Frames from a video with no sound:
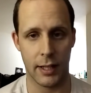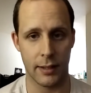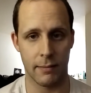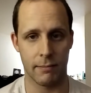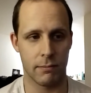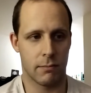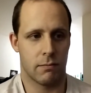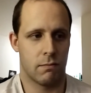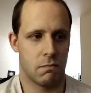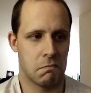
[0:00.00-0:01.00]
And
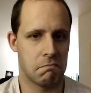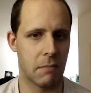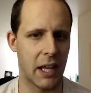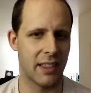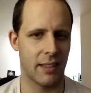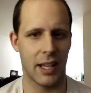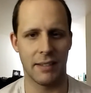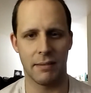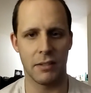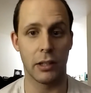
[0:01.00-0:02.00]

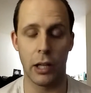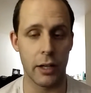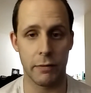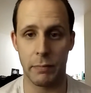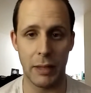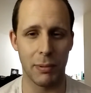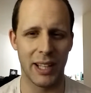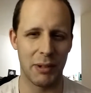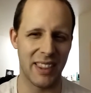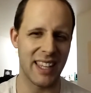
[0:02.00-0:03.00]
a lot of people,
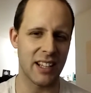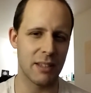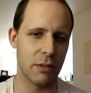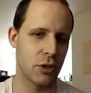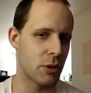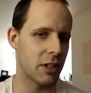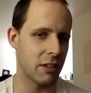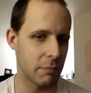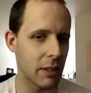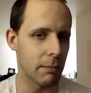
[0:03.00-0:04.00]
I would think the
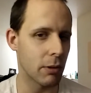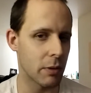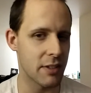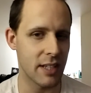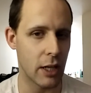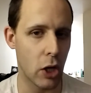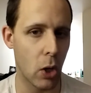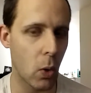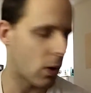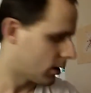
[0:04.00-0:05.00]
majority of people would say
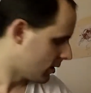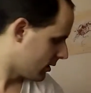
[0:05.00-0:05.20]
no.